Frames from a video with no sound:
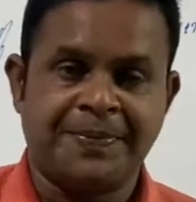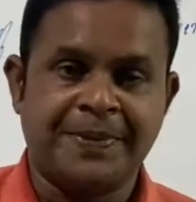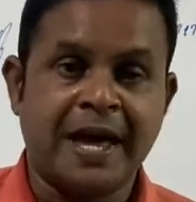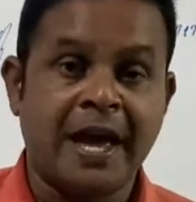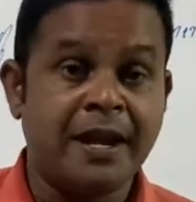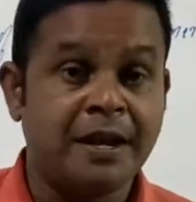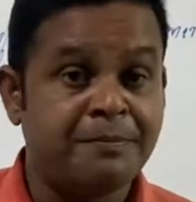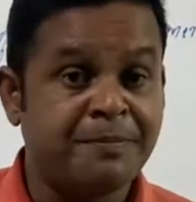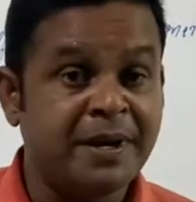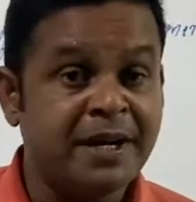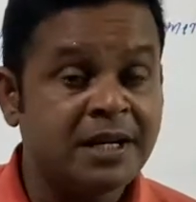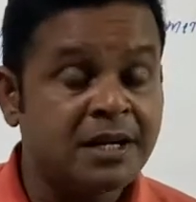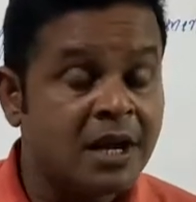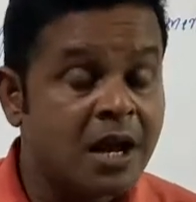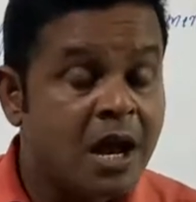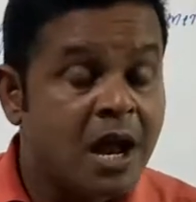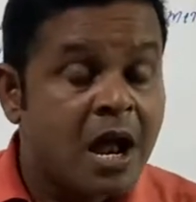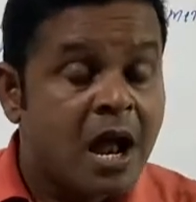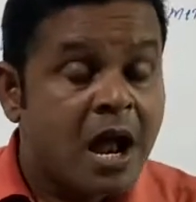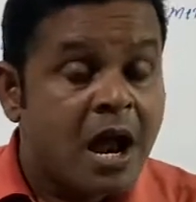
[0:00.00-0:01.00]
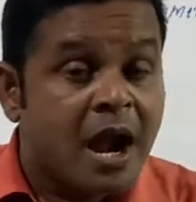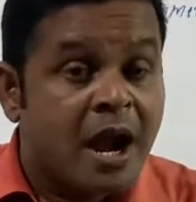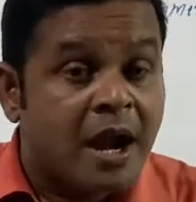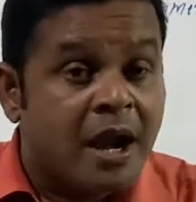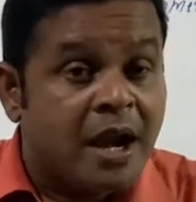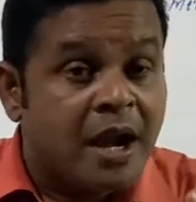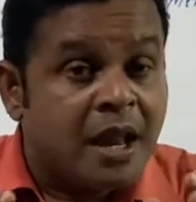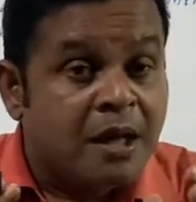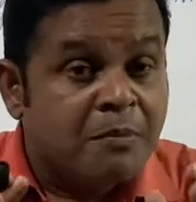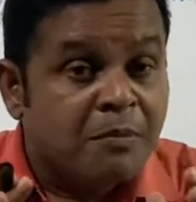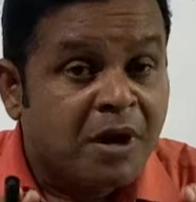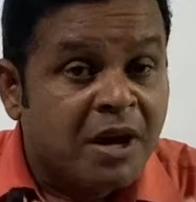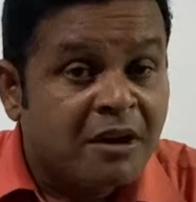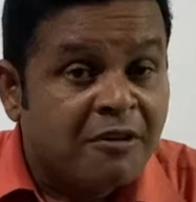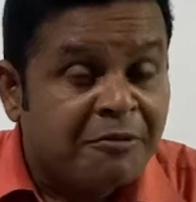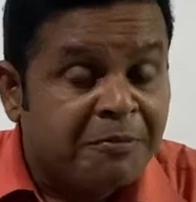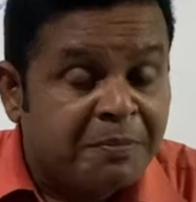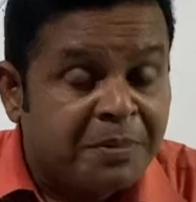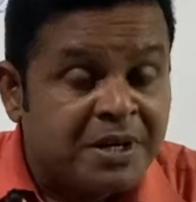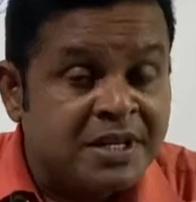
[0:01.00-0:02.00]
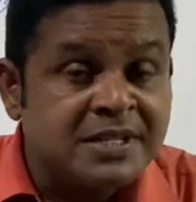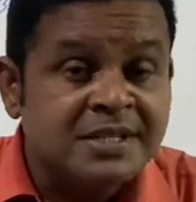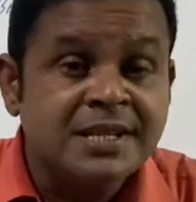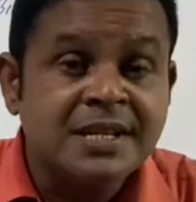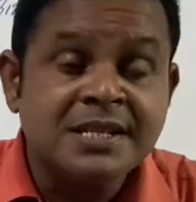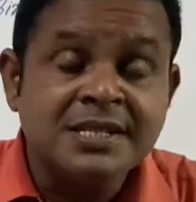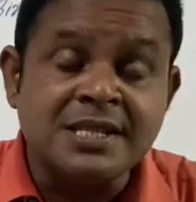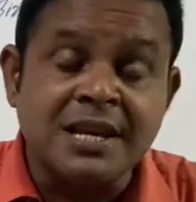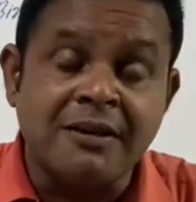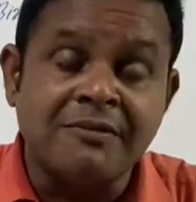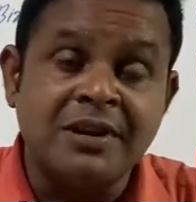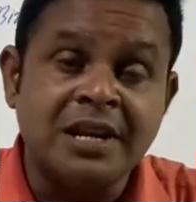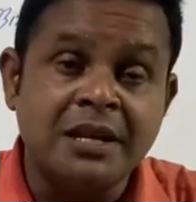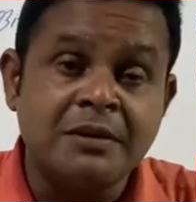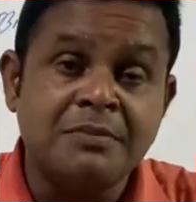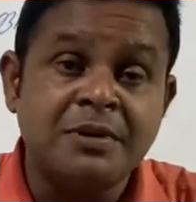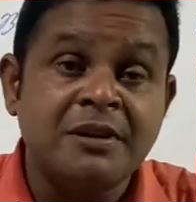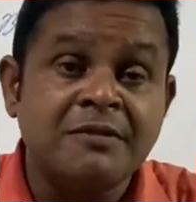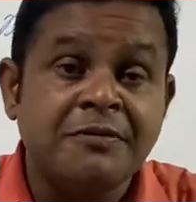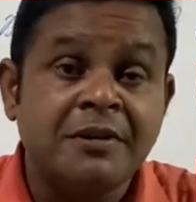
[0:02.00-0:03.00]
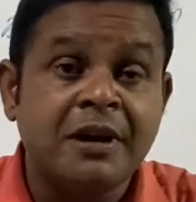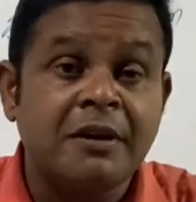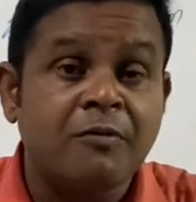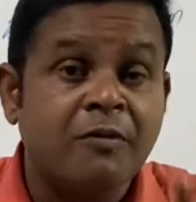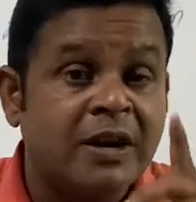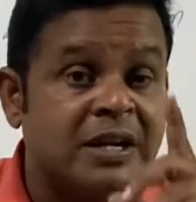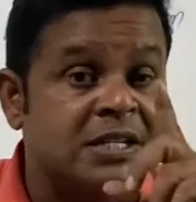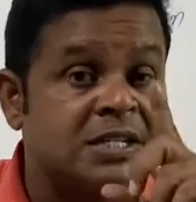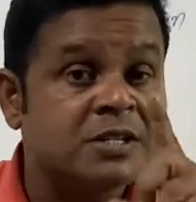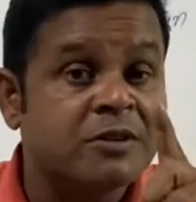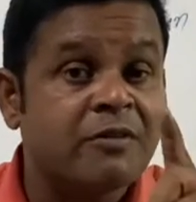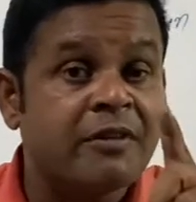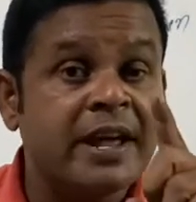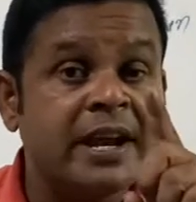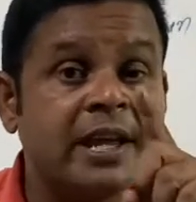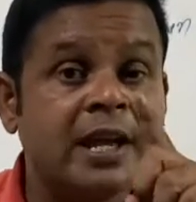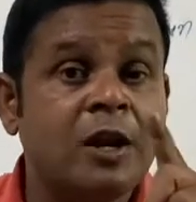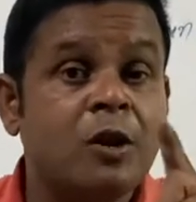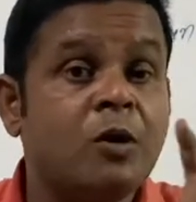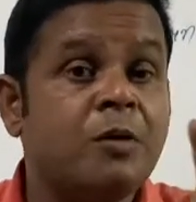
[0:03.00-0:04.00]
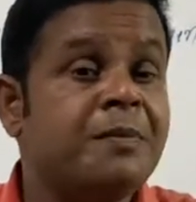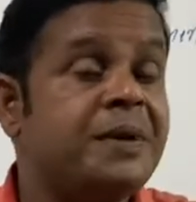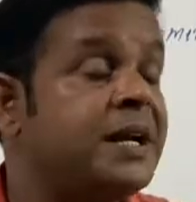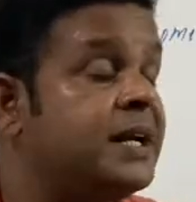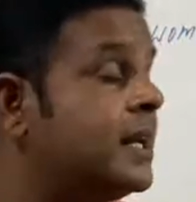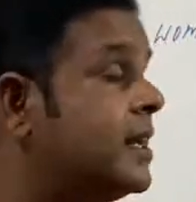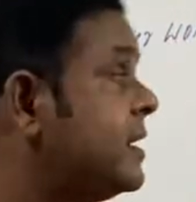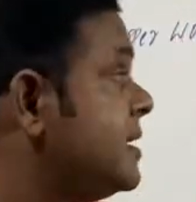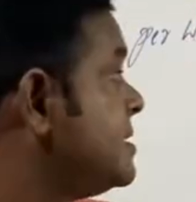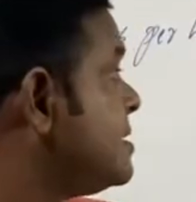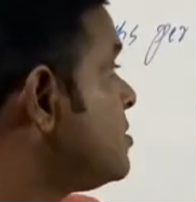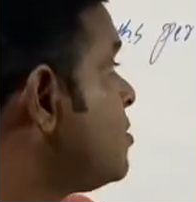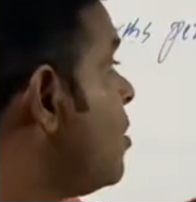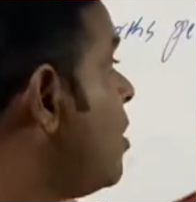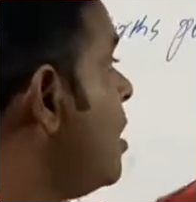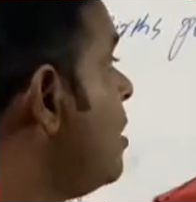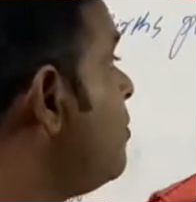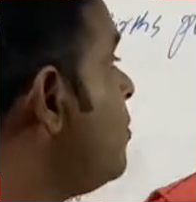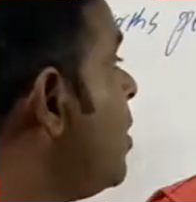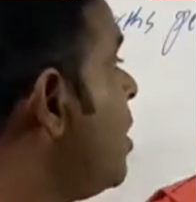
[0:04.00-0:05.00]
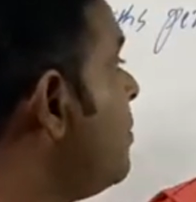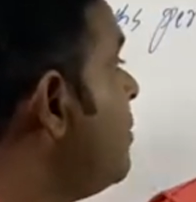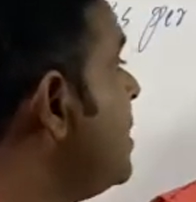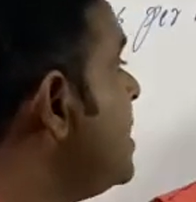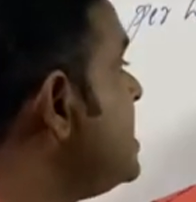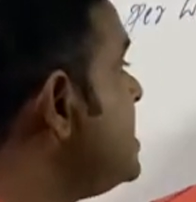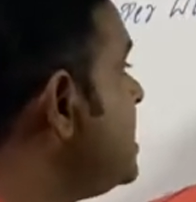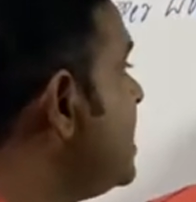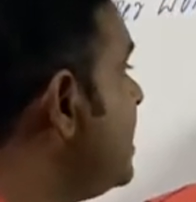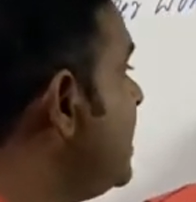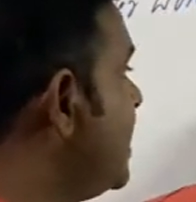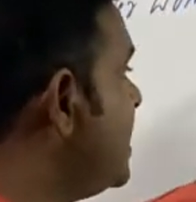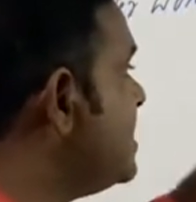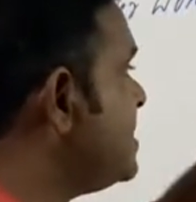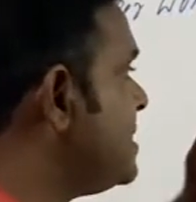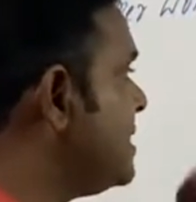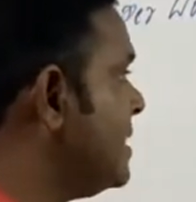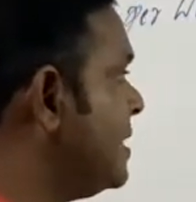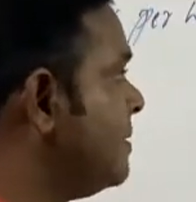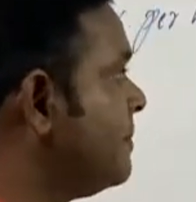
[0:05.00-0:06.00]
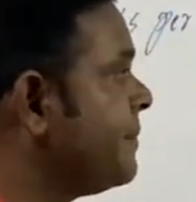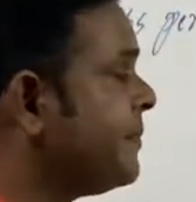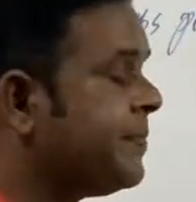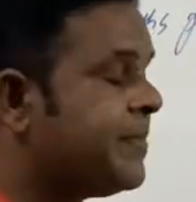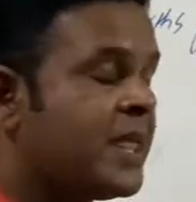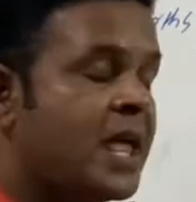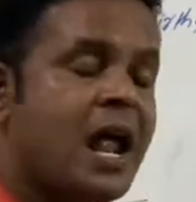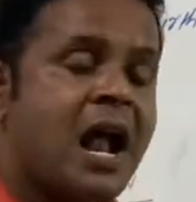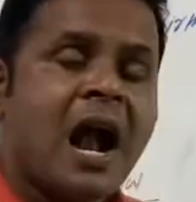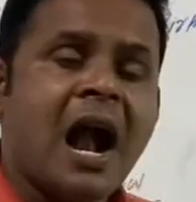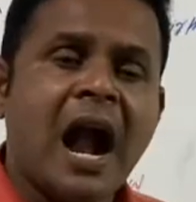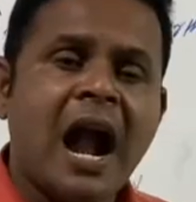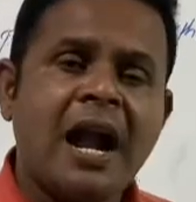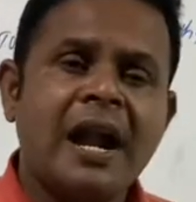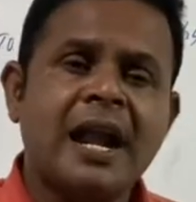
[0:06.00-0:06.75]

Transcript: I repeat, number of persons available for 1 square kilometer is called population density. And